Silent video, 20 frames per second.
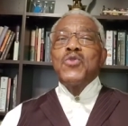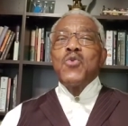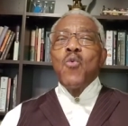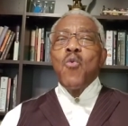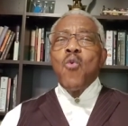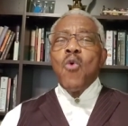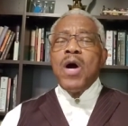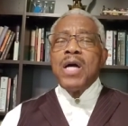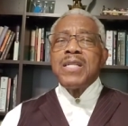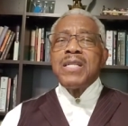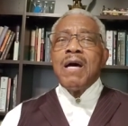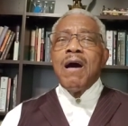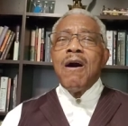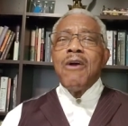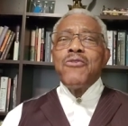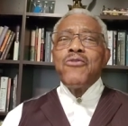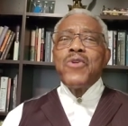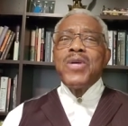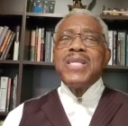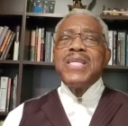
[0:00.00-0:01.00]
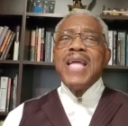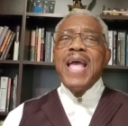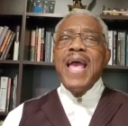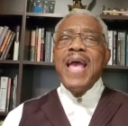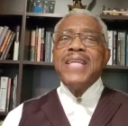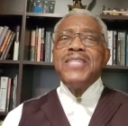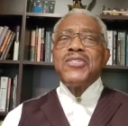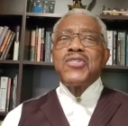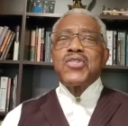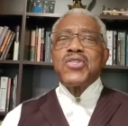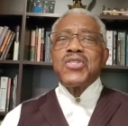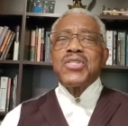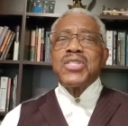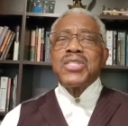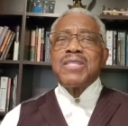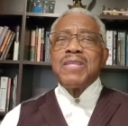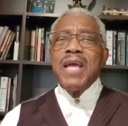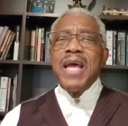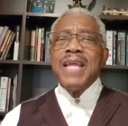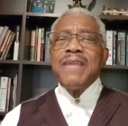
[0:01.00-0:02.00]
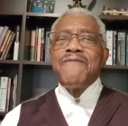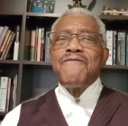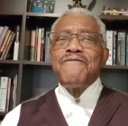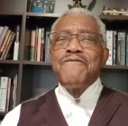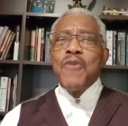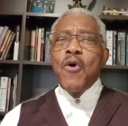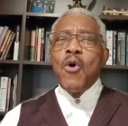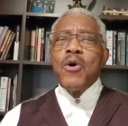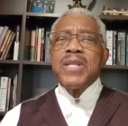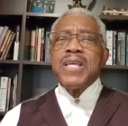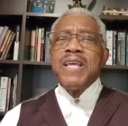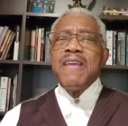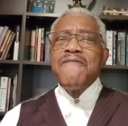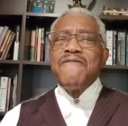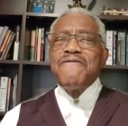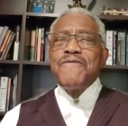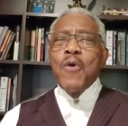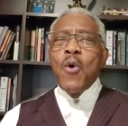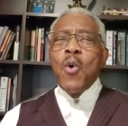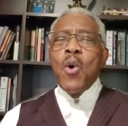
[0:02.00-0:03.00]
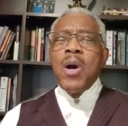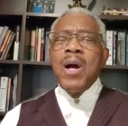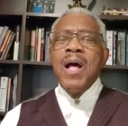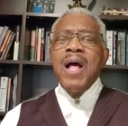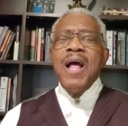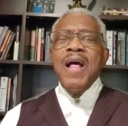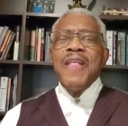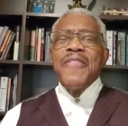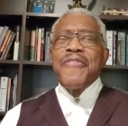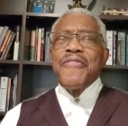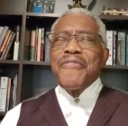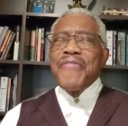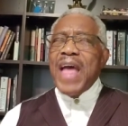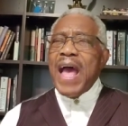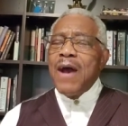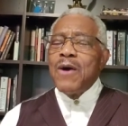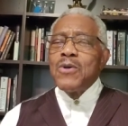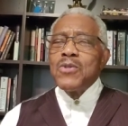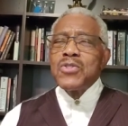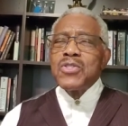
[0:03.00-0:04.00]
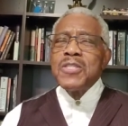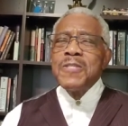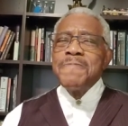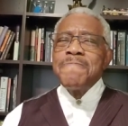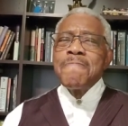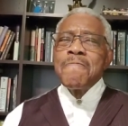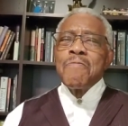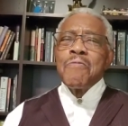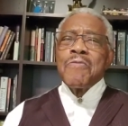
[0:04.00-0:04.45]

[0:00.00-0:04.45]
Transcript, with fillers: 144,000